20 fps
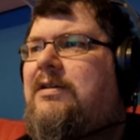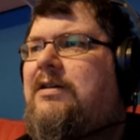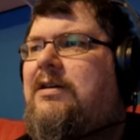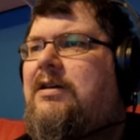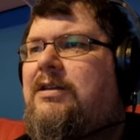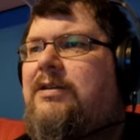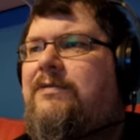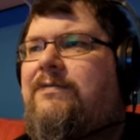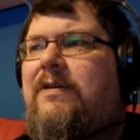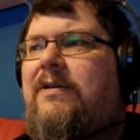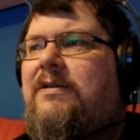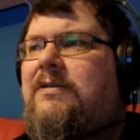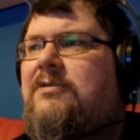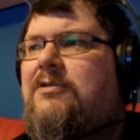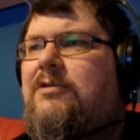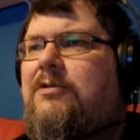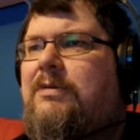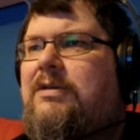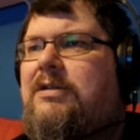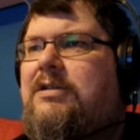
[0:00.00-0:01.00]
and the front
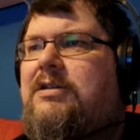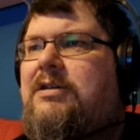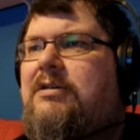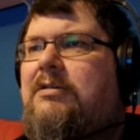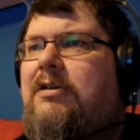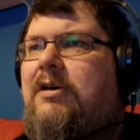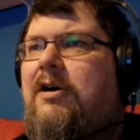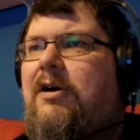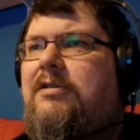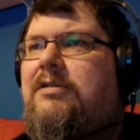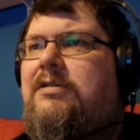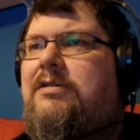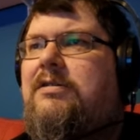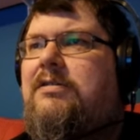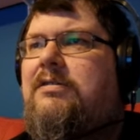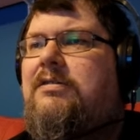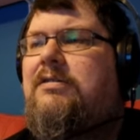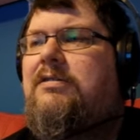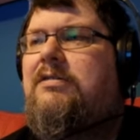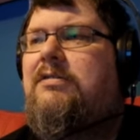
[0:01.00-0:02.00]
door was still locked
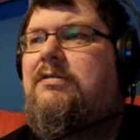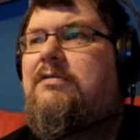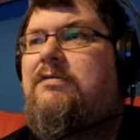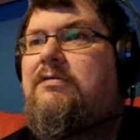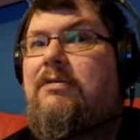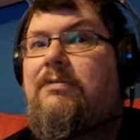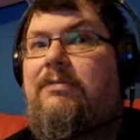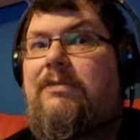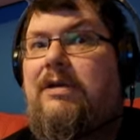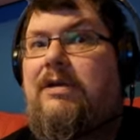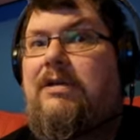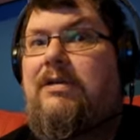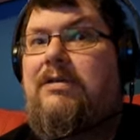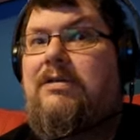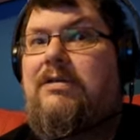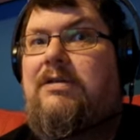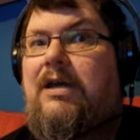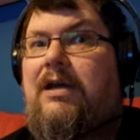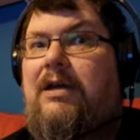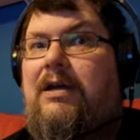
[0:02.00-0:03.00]
from the
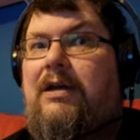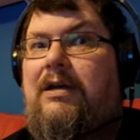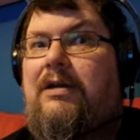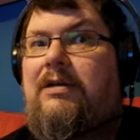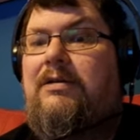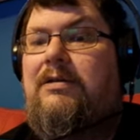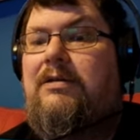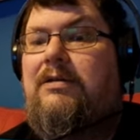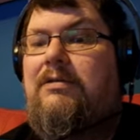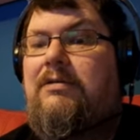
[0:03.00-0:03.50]
inside.